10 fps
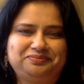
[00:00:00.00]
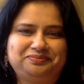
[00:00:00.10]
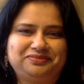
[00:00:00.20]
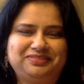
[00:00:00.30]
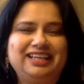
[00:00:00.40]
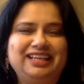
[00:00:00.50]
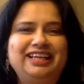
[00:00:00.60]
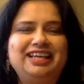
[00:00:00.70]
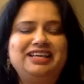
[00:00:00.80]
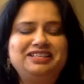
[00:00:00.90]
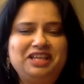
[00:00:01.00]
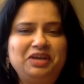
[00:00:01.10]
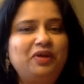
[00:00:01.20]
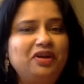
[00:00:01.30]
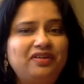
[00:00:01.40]
Do
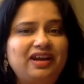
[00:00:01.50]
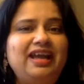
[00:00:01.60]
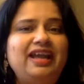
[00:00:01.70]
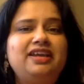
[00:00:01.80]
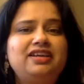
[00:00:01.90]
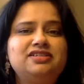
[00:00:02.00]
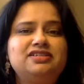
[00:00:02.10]
you want to cry?